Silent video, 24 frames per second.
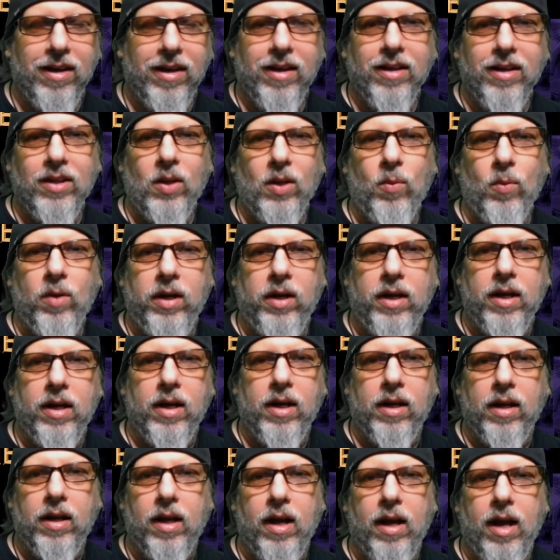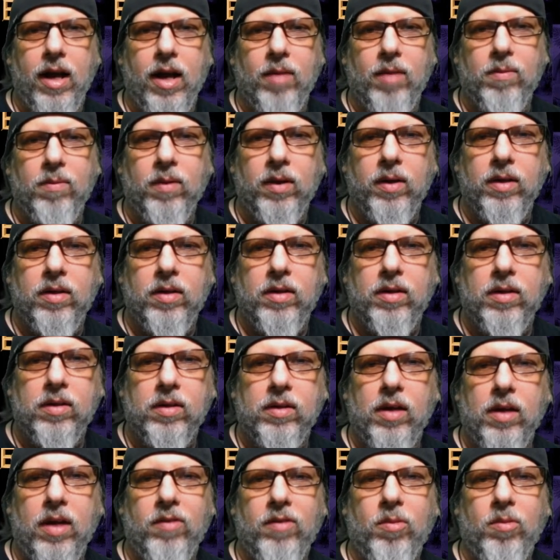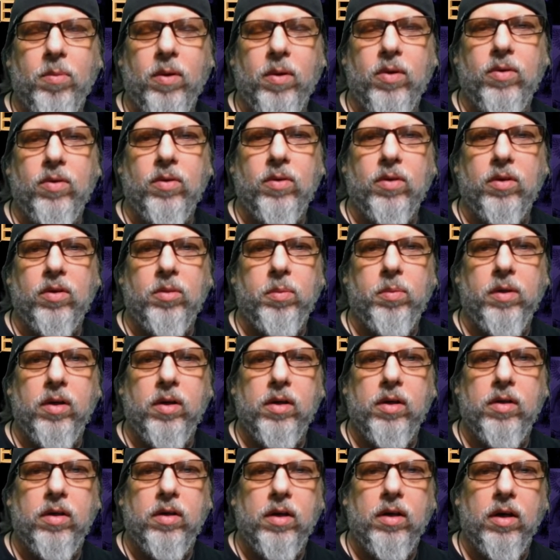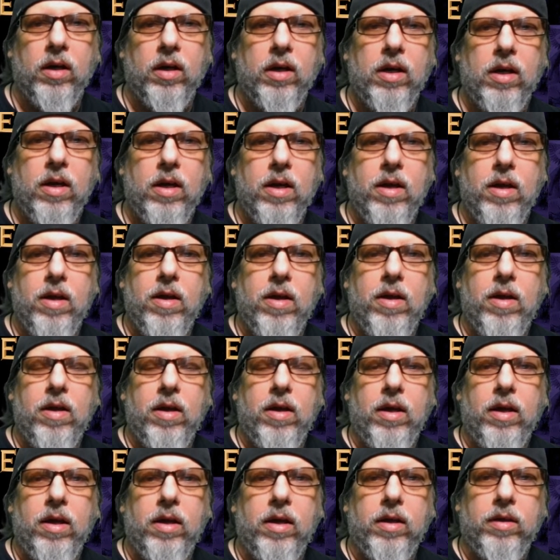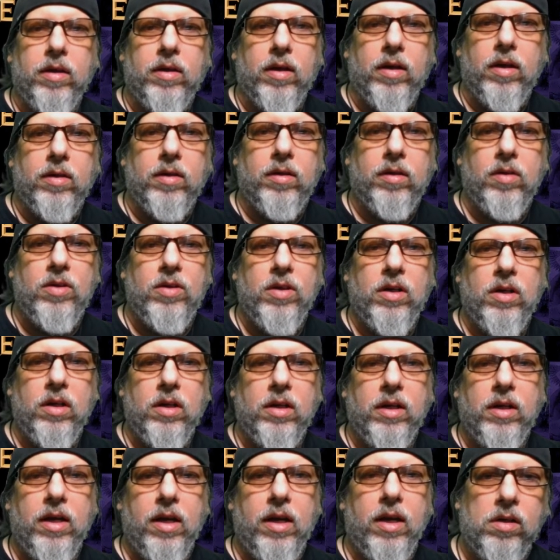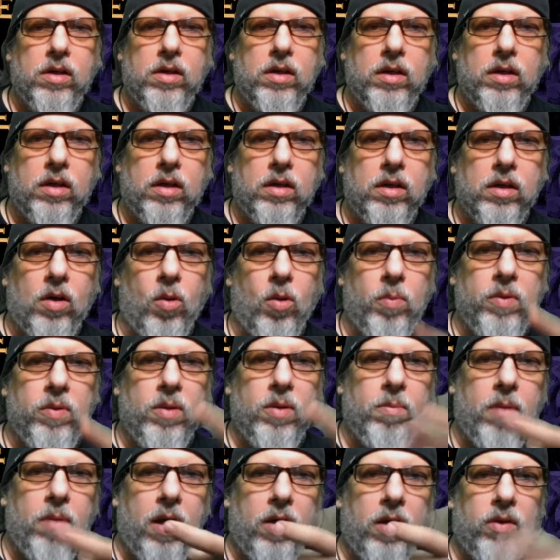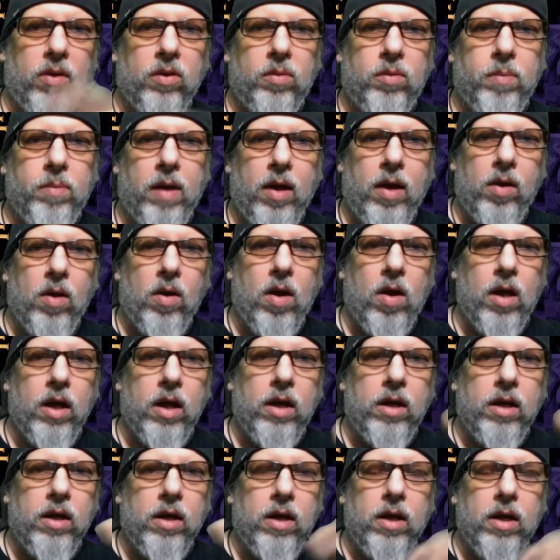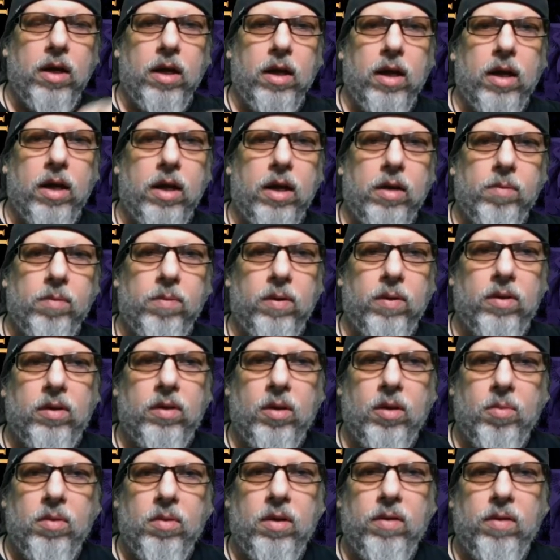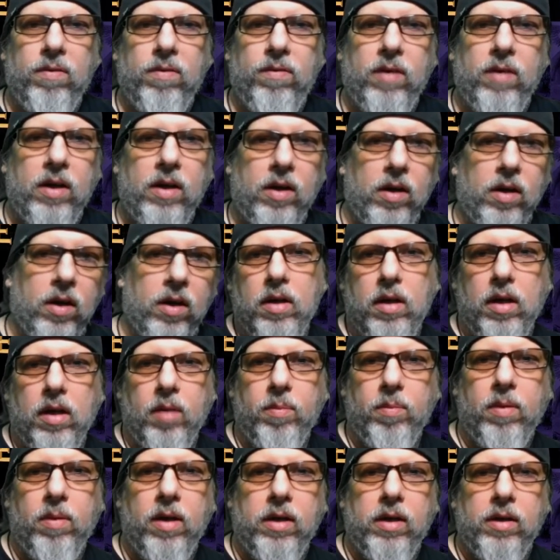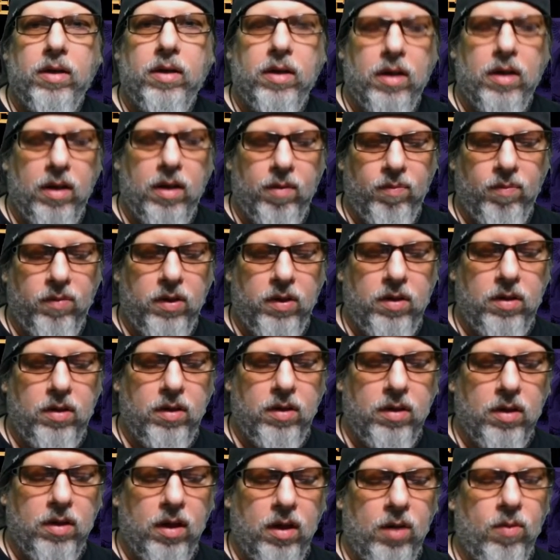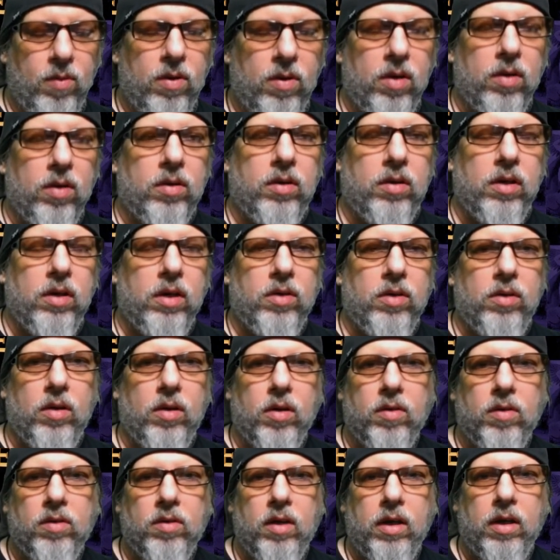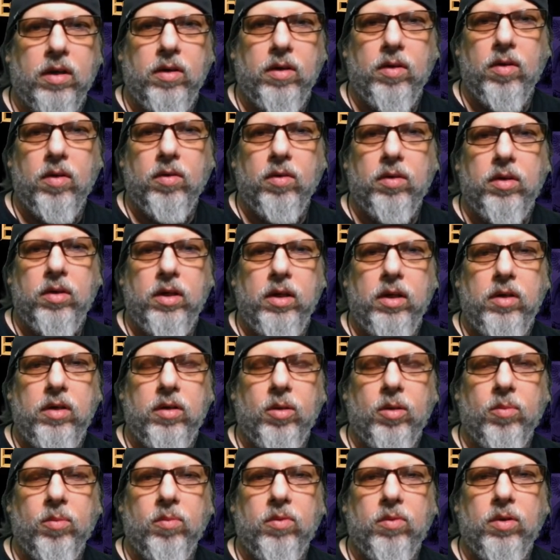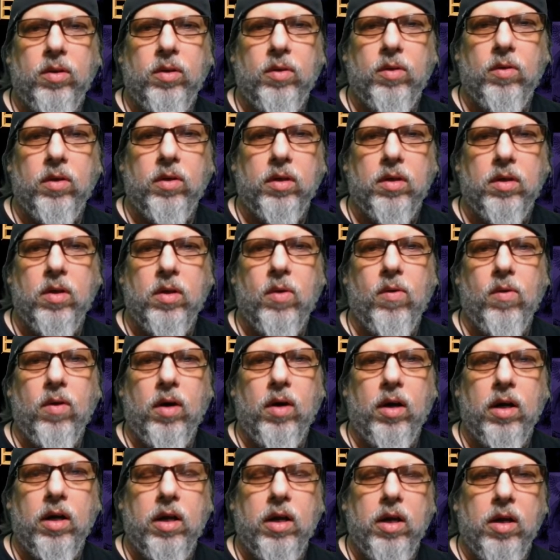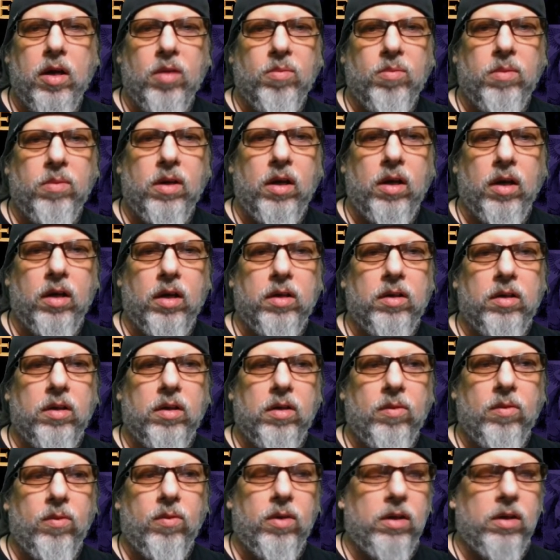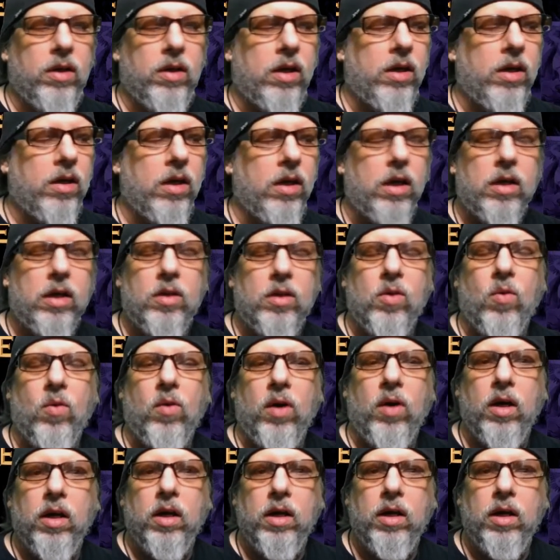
don't want to get into that, but that's kind of a personal experience there. So you can get it and open the bottle spout on it and put some on their finger. But this is another one of those things, it's like you don't teach them to ignore, because what they ignore,